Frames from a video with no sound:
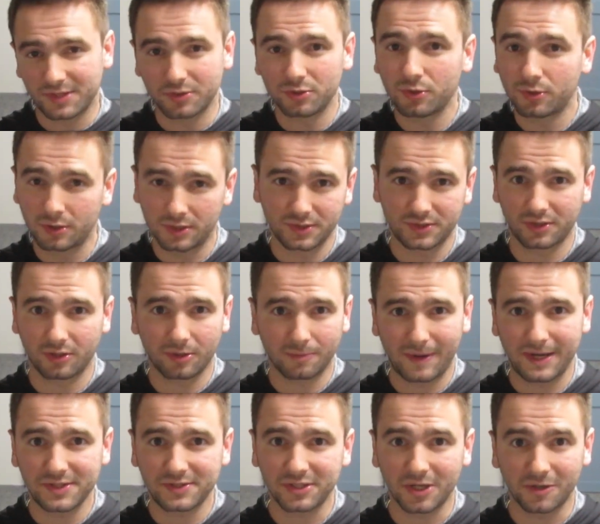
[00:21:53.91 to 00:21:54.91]
I do consider
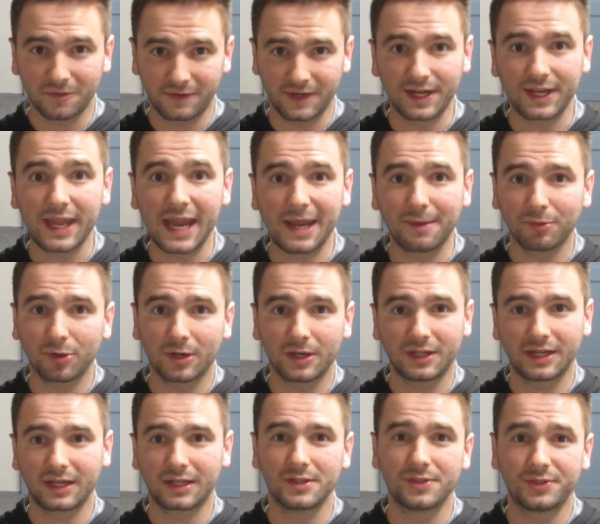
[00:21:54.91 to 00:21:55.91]
myself a gamer, and
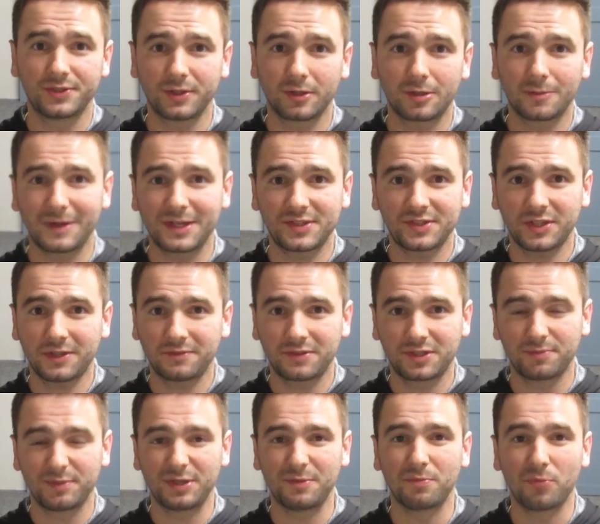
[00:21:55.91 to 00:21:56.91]
I consider myself to
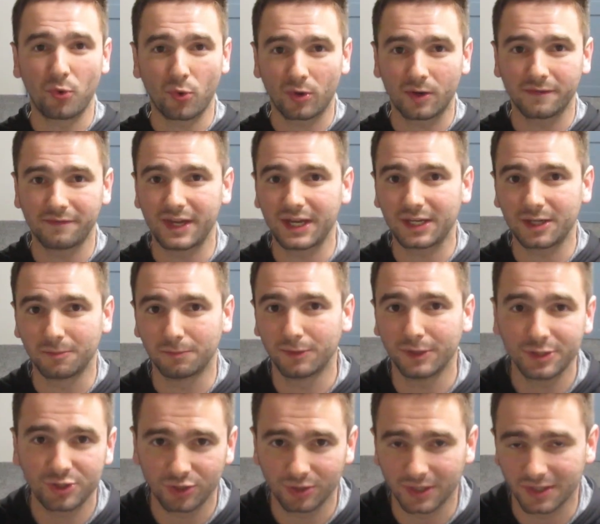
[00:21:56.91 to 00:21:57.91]
be more of a
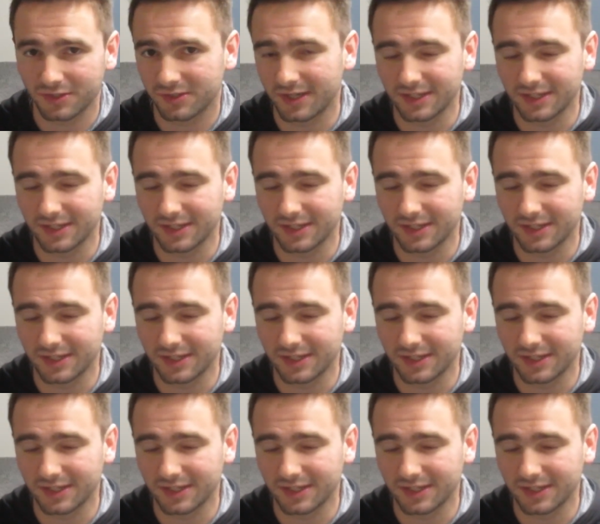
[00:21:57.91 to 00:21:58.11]
completionist.